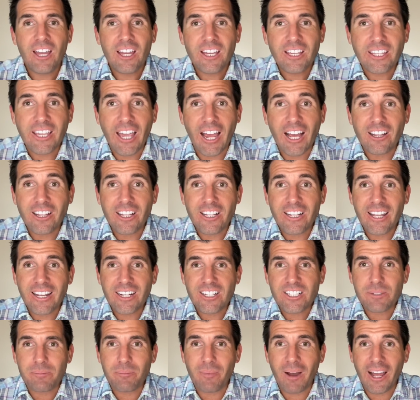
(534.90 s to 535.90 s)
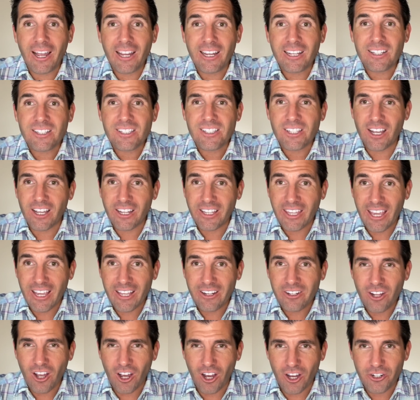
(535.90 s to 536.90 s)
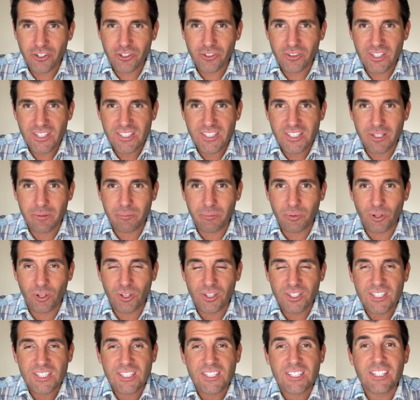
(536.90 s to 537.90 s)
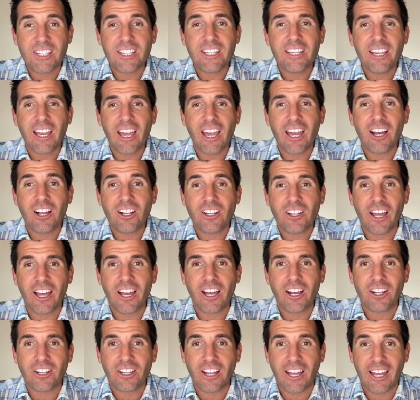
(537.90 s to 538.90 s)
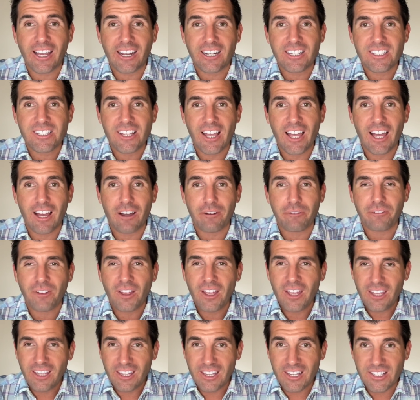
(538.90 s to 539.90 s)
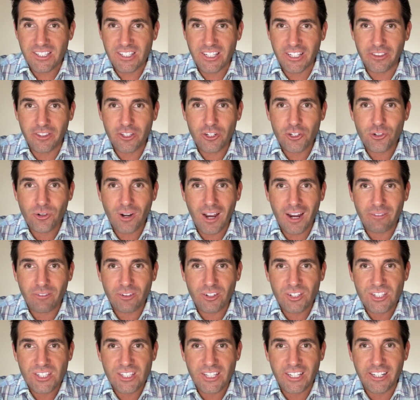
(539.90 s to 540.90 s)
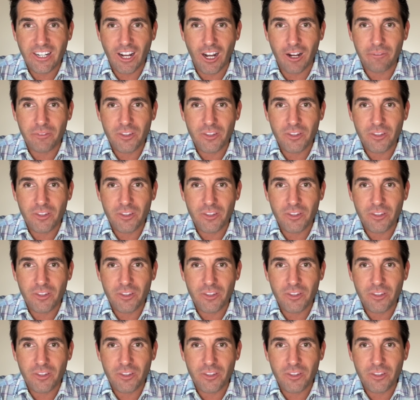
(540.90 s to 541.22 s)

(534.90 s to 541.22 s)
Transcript: Callinex Mines, again under the symbol CLLXF, is in the driver's seat of